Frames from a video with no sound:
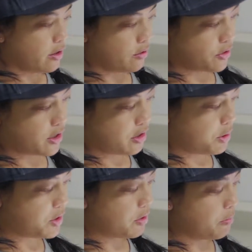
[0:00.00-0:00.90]
there's going to
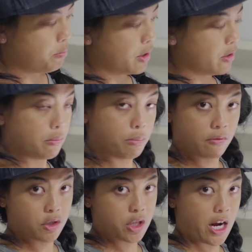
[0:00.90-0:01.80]
be some buildup
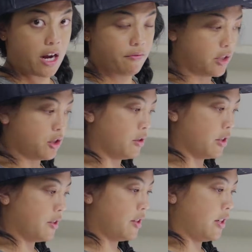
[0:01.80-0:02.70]
of chaff that you
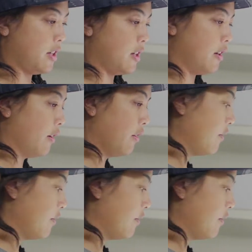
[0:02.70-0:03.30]
can see here.